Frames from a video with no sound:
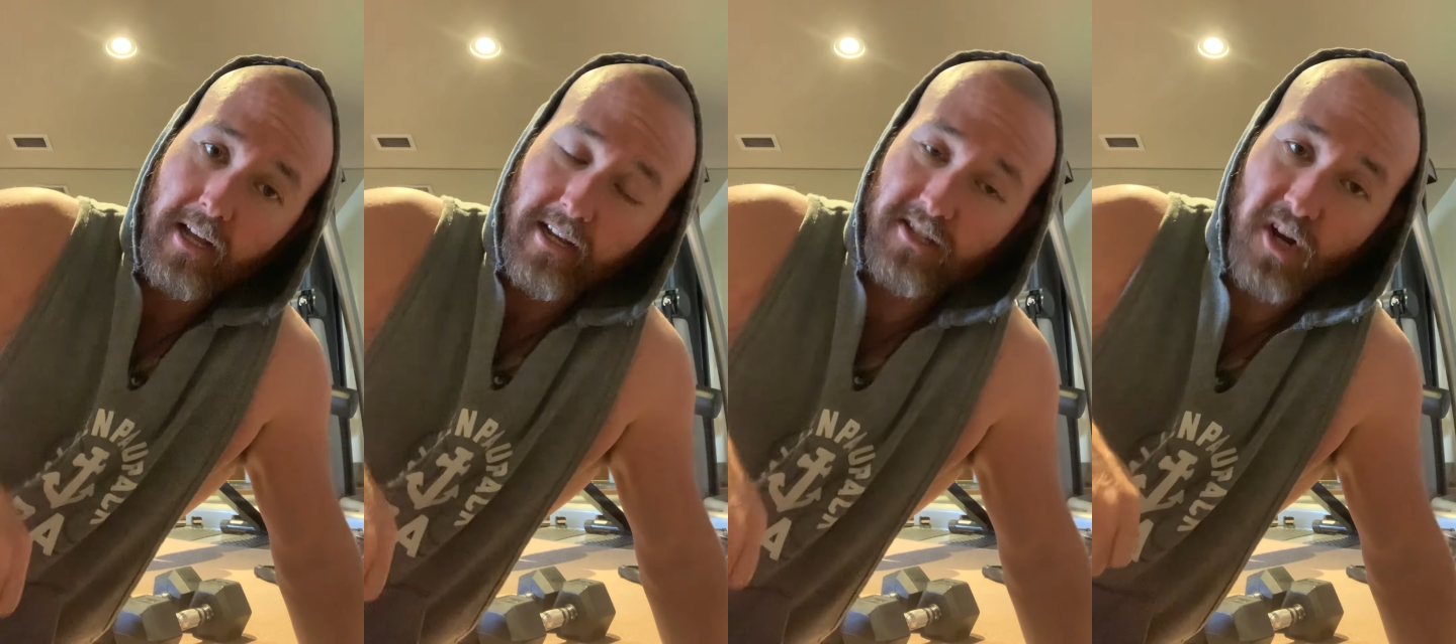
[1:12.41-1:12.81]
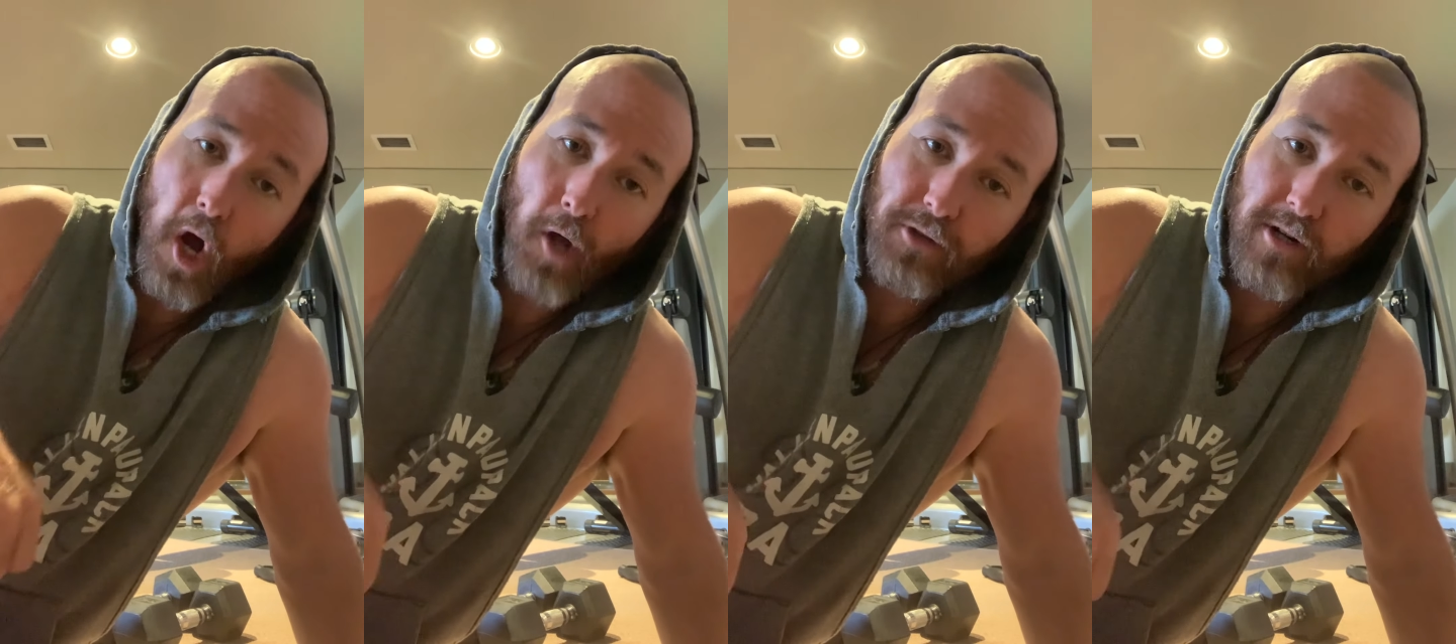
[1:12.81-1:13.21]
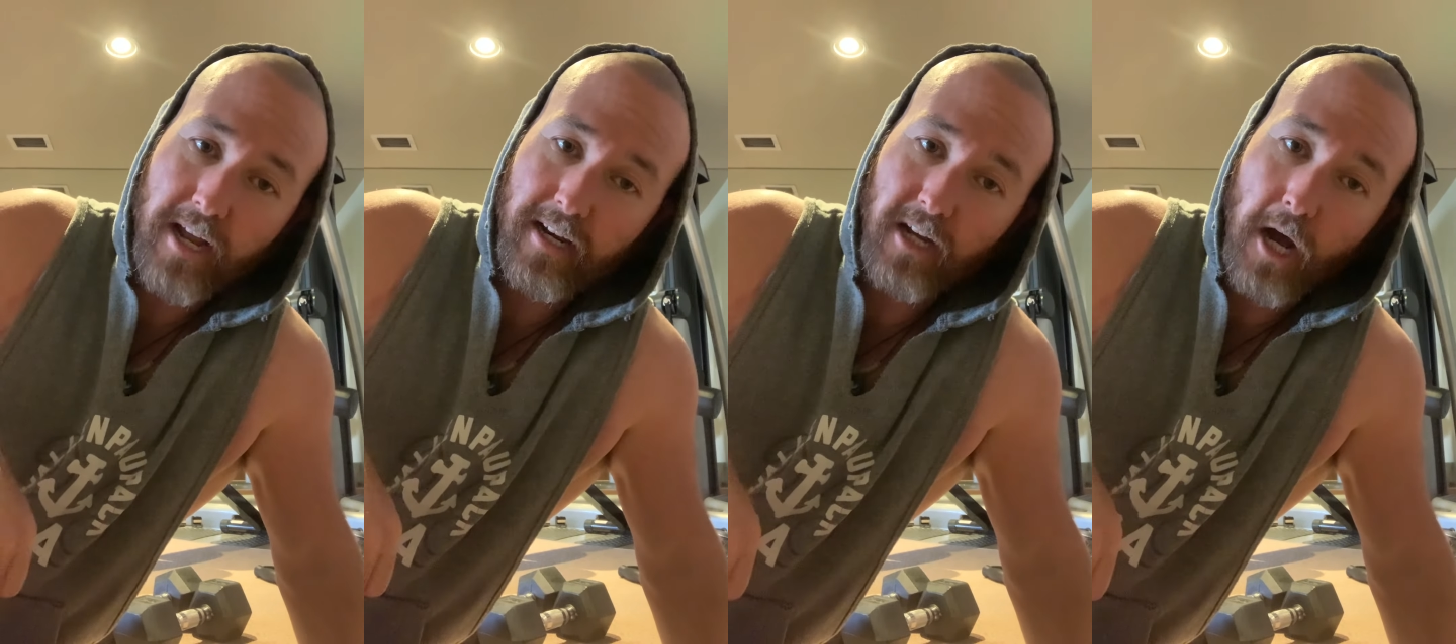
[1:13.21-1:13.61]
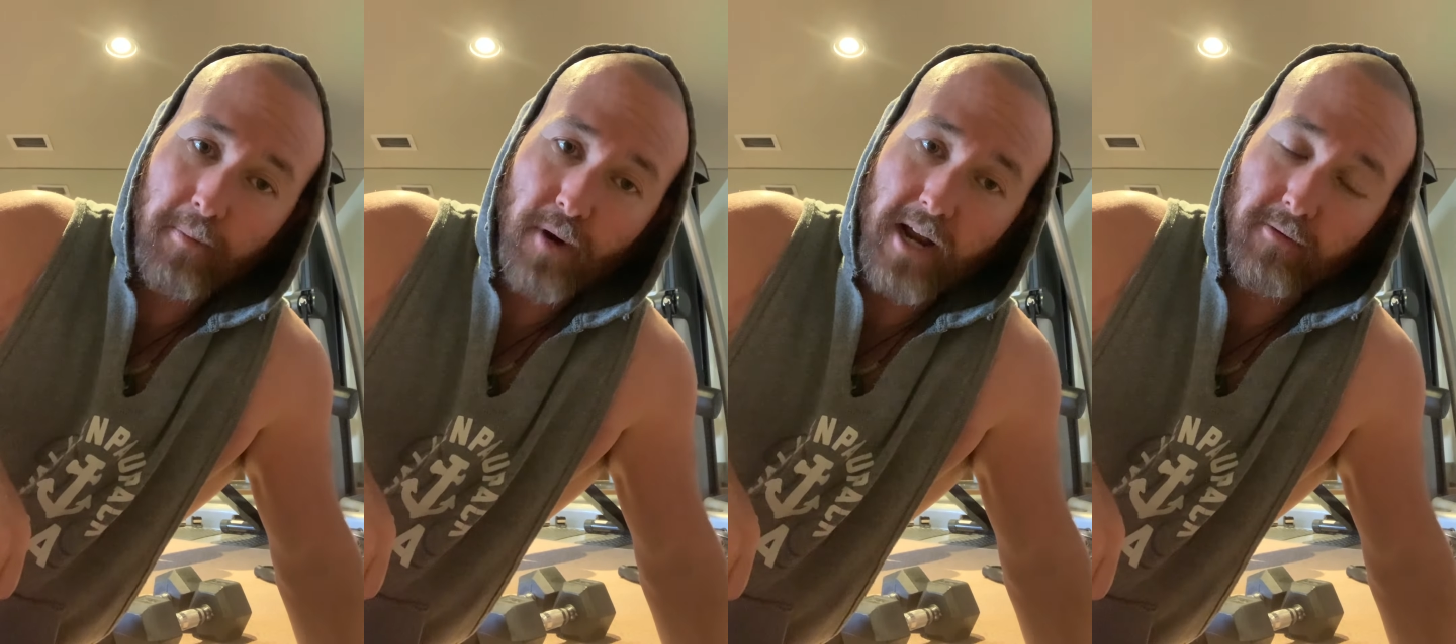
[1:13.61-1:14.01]
is an alternating
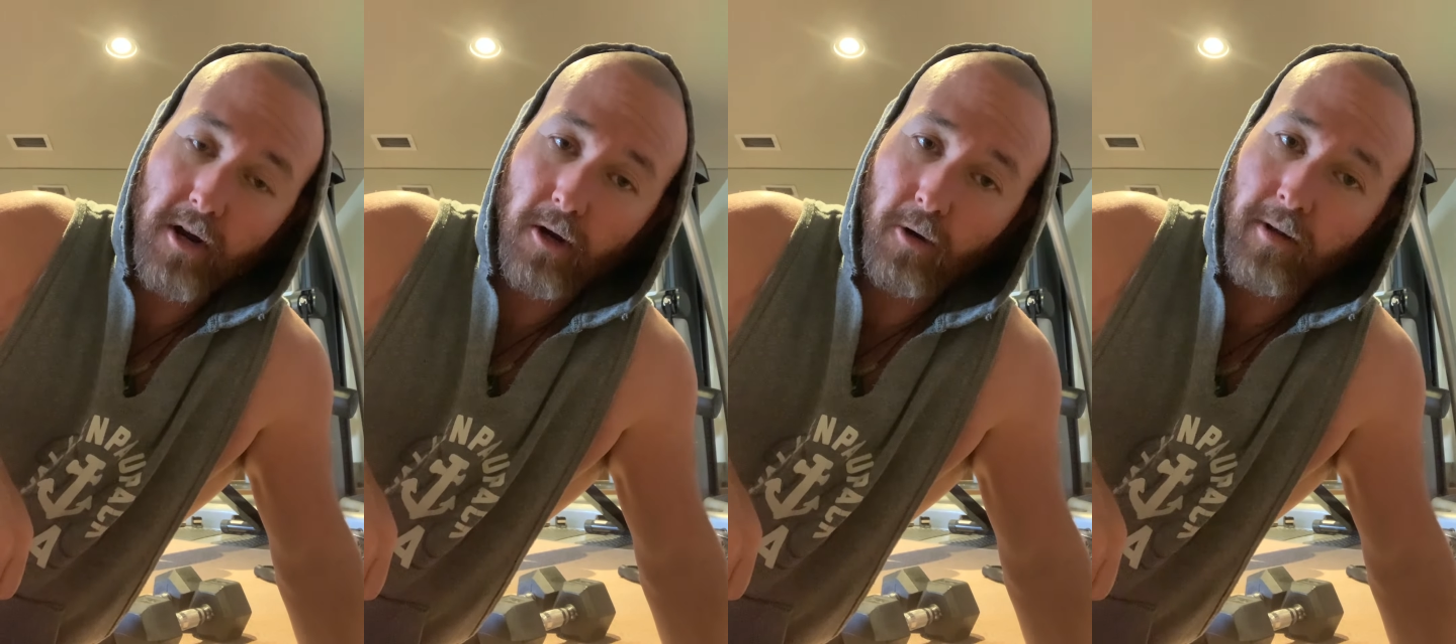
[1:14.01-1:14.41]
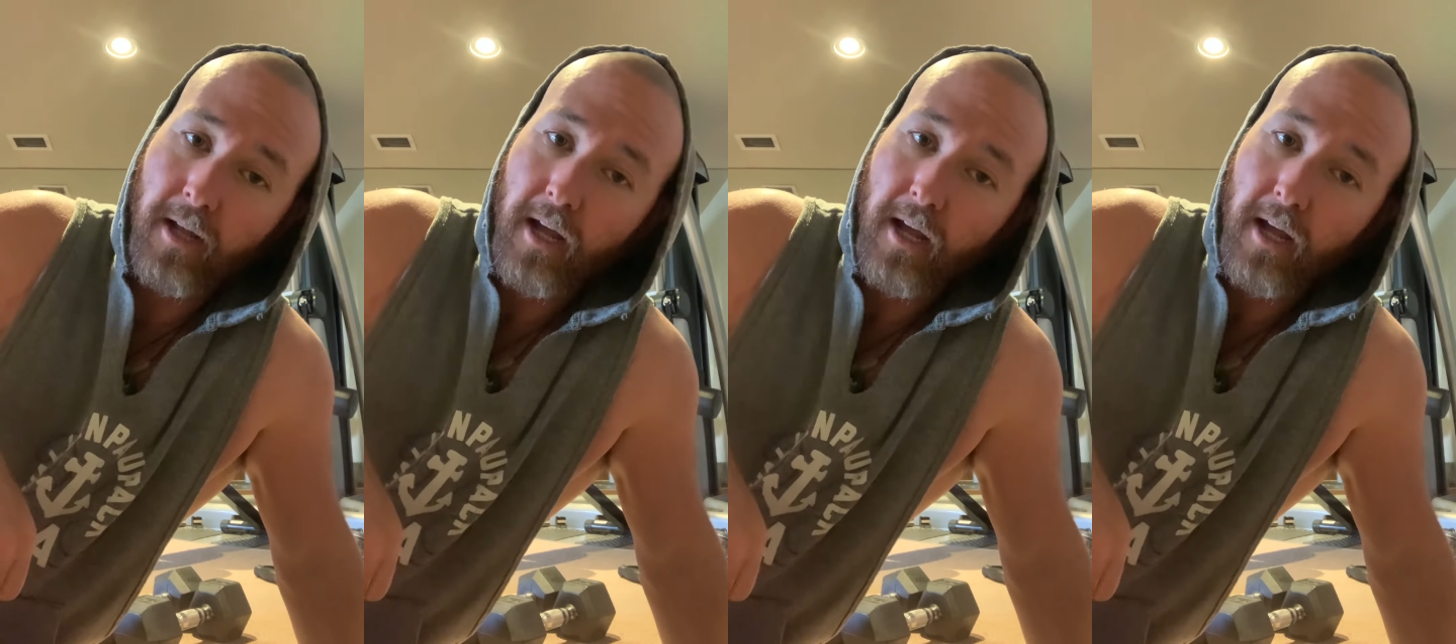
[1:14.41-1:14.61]
upright row.